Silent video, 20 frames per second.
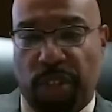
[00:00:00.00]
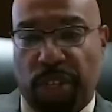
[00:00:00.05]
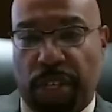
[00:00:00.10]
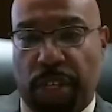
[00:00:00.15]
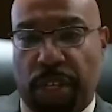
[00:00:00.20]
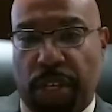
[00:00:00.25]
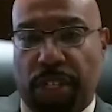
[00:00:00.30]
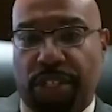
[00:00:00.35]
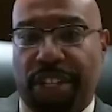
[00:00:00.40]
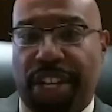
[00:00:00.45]

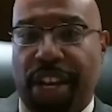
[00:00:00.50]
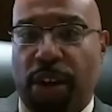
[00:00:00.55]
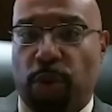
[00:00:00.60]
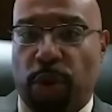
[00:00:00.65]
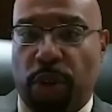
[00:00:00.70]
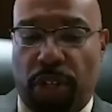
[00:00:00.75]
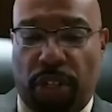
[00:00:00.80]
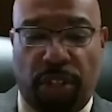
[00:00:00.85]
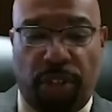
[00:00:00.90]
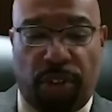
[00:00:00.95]
Today, we're going
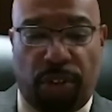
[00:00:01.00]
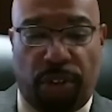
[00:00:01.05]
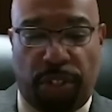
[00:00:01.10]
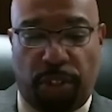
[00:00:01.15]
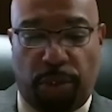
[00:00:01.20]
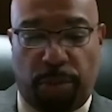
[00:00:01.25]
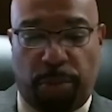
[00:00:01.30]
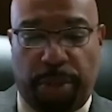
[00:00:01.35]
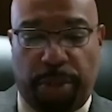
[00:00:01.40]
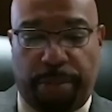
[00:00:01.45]
to learn a
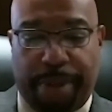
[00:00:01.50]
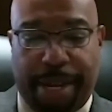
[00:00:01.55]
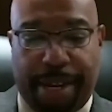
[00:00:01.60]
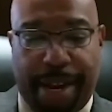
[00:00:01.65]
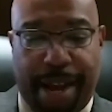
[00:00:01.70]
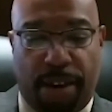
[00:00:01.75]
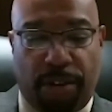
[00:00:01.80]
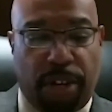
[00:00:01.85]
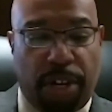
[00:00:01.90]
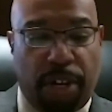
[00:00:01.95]
little bit about
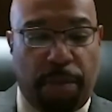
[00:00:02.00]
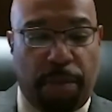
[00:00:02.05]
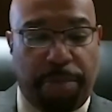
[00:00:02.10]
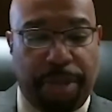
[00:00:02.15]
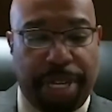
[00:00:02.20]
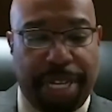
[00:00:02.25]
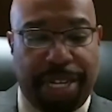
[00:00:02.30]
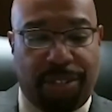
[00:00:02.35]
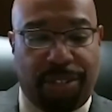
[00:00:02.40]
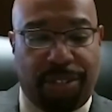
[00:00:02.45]
how
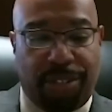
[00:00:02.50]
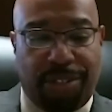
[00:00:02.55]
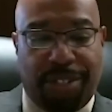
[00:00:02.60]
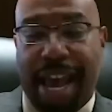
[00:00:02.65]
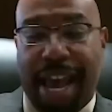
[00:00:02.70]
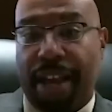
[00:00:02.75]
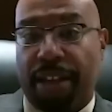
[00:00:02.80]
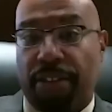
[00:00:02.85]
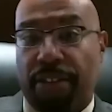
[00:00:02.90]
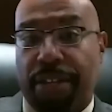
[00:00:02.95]
companies are
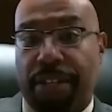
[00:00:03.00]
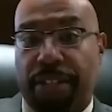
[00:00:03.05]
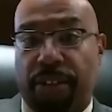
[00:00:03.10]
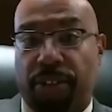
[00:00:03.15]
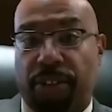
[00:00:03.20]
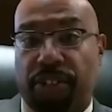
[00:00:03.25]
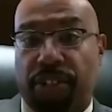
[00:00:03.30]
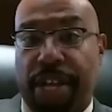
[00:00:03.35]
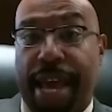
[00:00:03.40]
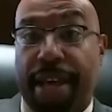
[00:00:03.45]
tackling their
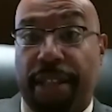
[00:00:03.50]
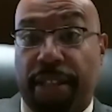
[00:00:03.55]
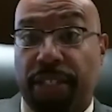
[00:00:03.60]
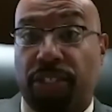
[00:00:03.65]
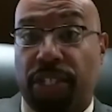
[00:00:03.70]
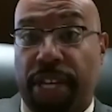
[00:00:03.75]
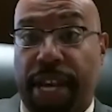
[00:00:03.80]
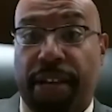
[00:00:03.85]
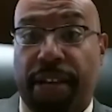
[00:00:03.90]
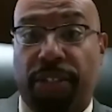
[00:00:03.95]
talent
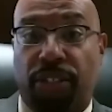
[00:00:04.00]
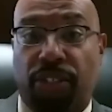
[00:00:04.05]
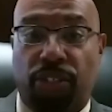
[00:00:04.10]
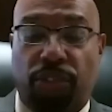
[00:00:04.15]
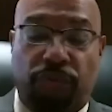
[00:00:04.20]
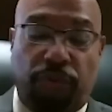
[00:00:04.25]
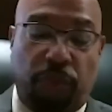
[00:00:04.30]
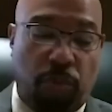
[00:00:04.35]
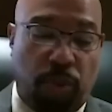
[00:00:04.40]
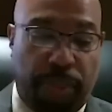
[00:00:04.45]
challenges
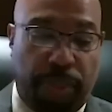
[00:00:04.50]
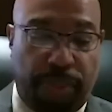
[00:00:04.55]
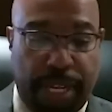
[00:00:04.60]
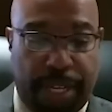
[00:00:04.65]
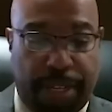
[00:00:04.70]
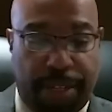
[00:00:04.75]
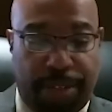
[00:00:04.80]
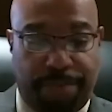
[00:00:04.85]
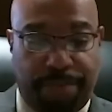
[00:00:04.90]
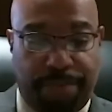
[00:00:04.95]
from
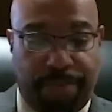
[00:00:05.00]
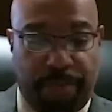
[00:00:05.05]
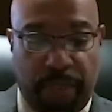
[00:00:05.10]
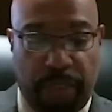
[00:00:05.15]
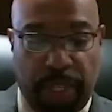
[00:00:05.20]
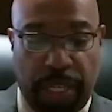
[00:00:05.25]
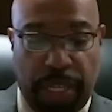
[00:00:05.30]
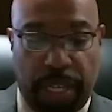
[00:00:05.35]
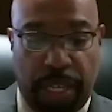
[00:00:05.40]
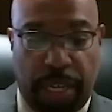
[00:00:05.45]
within.
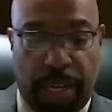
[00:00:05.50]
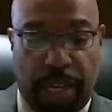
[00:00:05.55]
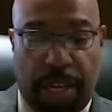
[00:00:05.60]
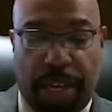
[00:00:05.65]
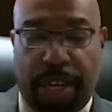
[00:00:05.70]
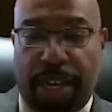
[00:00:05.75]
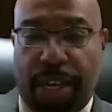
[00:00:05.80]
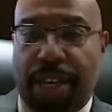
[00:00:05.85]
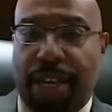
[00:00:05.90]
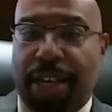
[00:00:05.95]

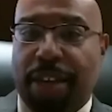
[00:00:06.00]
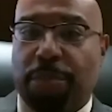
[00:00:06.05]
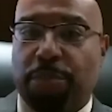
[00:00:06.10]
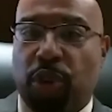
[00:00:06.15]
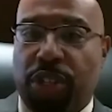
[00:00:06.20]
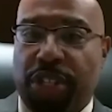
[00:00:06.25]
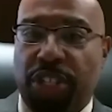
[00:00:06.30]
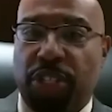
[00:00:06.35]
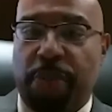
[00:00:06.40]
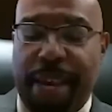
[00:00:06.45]

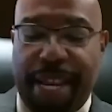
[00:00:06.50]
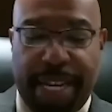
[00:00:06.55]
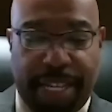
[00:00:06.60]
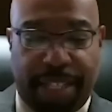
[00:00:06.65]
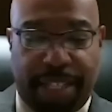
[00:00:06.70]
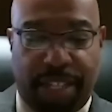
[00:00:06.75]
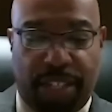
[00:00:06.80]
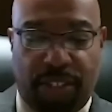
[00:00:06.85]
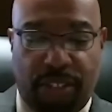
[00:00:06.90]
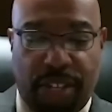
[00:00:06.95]
Participating in this
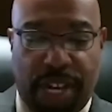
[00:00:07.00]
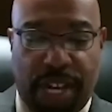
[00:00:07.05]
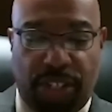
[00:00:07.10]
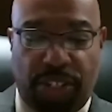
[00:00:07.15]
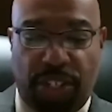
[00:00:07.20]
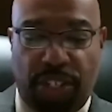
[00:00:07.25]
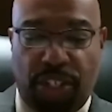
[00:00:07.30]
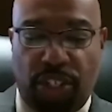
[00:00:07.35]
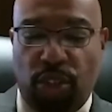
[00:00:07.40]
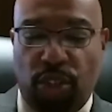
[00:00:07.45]
session,
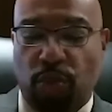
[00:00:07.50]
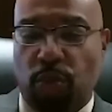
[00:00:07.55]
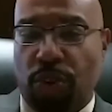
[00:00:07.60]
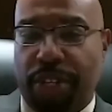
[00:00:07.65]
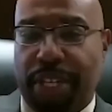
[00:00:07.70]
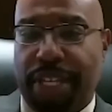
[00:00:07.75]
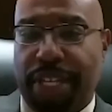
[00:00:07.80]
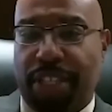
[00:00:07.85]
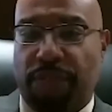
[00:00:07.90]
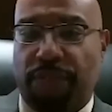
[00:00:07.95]
you will get
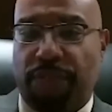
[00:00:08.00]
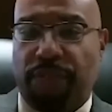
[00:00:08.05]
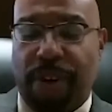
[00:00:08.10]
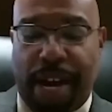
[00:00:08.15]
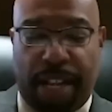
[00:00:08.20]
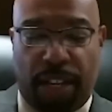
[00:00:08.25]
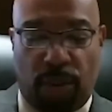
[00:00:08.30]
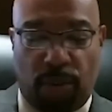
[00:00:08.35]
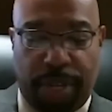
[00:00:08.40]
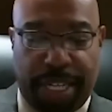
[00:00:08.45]
the
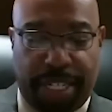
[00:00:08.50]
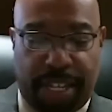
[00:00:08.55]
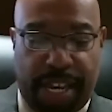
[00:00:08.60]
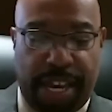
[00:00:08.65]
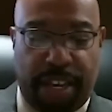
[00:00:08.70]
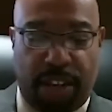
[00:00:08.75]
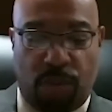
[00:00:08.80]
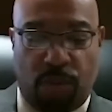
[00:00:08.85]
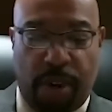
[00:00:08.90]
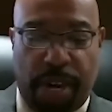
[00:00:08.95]
following
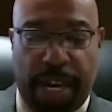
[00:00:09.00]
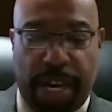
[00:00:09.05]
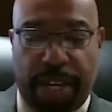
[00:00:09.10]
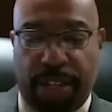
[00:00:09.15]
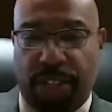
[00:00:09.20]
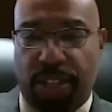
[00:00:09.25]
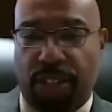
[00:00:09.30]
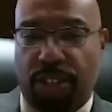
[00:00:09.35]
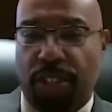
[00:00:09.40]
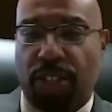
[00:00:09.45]
takeaway.
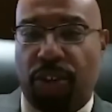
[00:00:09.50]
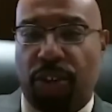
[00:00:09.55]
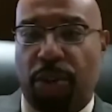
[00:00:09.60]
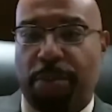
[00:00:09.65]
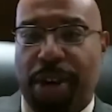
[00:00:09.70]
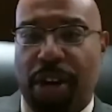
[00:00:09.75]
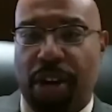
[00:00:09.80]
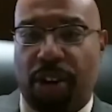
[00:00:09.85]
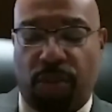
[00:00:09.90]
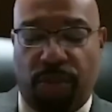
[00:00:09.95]
You'll learn
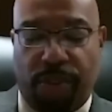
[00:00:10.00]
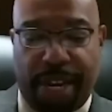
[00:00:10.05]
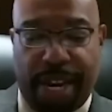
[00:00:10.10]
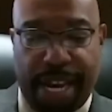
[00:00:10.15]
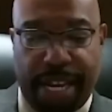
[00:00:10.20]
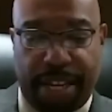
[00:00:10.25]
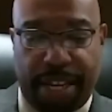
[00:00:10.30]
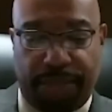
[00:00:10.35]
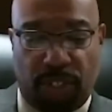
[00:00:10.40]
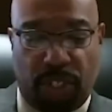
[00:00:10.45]
about
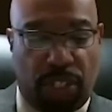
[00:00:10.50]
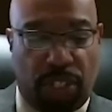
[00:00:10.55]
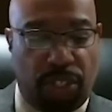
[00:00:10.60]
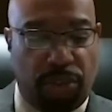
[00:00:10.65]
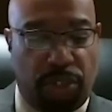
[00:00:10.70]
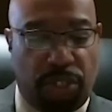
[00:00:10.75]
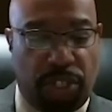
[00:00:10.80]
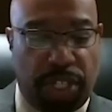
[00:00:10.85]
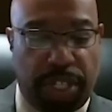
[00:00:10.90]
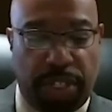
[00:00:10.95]
creative
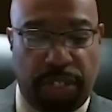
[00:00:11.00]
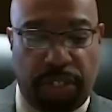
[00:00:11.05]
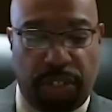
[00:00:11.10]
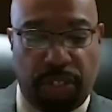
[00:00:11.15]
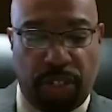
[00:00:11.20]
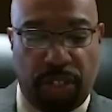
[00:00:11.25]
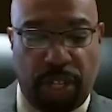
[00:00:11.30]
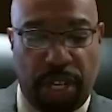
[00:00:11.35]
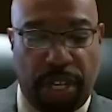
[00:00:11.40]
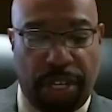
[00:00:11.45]

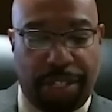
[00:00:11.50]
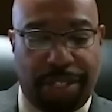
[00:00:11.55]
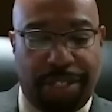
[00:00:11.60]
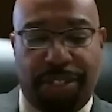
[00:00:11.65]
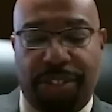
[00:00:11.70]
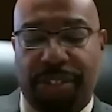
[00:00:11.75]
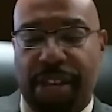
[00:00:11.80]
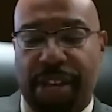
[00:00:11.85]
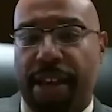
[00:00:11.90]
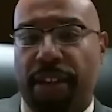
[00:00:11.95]
solutions
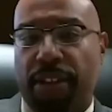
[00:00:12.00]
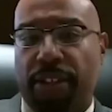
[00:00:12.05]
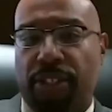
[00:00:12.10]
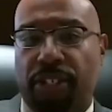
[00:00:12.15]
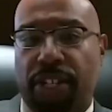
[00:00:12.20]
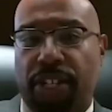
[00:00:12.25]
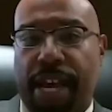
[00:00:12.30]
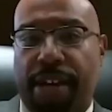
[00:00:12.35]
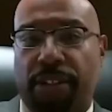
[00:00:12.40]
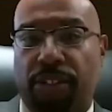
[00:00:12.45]
to talent
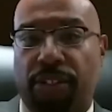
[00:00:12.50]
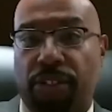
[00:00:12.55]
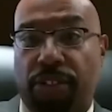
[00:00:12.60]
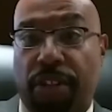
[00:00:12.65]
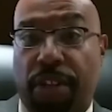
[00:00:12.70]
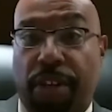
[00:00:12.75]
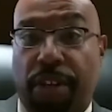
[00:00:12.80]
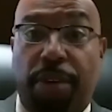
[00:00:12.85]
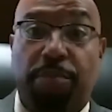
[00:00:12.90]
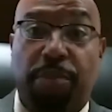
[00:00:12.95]

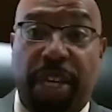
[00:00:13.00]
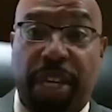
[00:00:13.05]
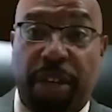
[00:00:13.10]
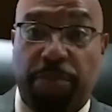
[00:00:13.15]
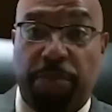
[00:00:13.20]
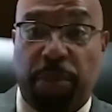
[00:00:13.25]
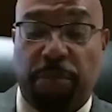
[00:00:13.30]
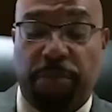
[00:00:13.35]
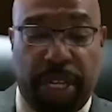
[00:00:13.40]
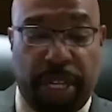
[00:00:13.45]
challenges that can be
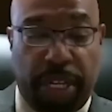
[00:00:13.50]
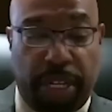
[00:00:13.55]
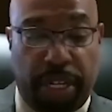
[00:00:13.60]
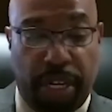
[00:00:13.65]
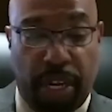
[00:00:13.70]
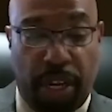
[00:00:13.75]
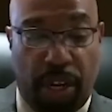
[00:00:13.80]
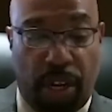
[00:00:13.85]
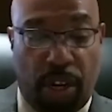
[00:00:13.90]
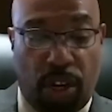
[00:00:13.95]

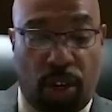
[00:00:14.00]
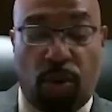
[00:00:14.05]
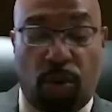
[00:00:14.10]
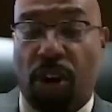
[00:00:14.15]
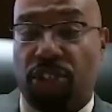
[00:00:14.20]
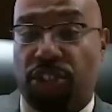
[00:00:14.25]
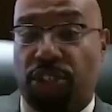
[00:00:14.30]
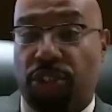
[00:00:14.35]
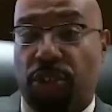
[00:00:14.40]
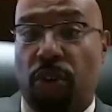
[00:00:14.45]
implemented
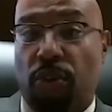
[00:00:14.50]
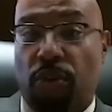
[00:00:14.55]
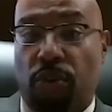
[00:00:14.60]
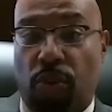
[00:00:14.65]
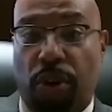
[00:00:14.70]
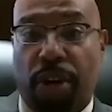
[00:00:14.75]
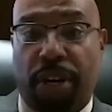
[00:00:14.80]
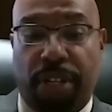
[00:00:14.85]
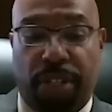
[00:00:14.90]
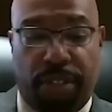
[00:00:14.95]
across your own
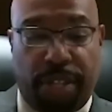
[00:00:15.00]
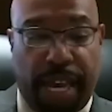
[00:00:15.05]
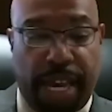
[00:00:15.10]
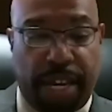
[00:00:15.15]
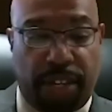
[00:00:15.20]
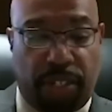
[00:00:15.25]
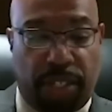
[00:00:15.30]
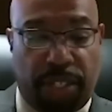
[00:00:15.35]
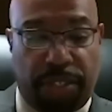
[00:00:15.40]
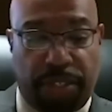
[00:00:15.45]

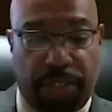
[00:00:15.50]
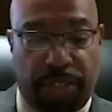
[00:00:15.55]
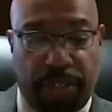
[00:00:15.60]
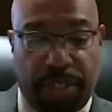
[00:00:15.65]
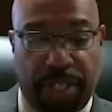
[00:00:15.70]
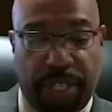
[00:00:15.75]
organizations.